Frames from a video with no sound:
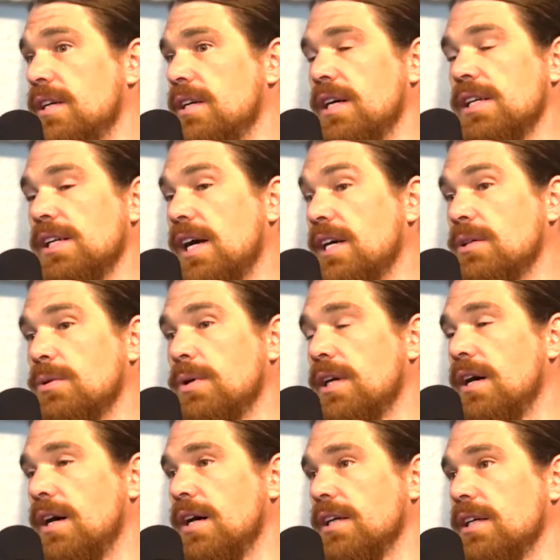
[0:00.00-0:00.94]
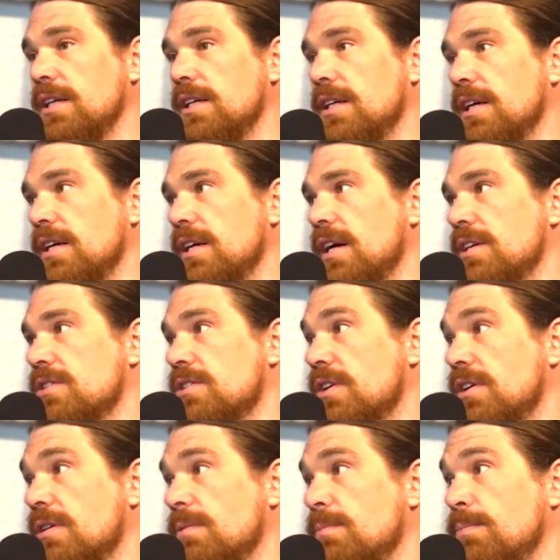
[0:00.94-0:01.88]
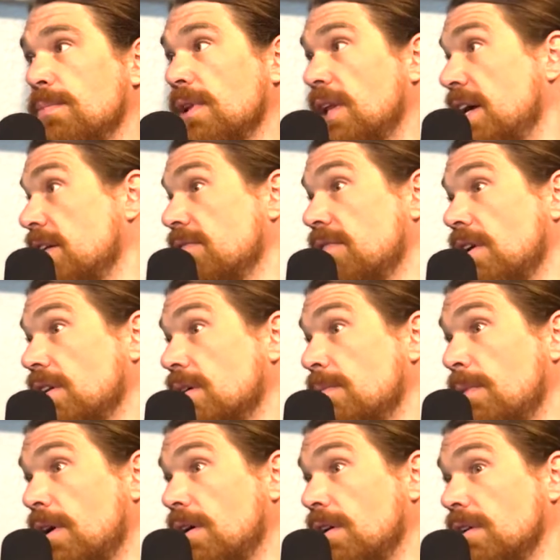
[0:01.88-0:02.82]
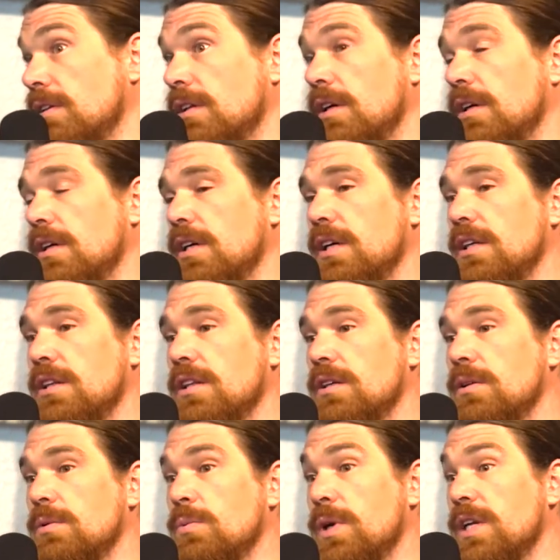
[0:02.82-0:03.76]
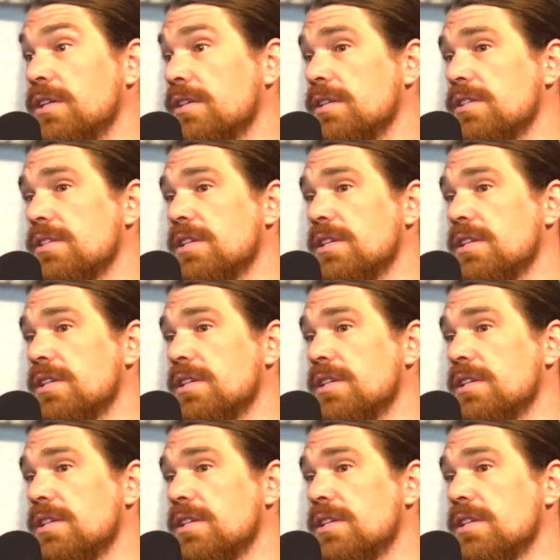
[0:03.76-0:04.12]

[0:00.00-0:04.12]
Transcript: I quit hockey and I started playing volleyball in the winters,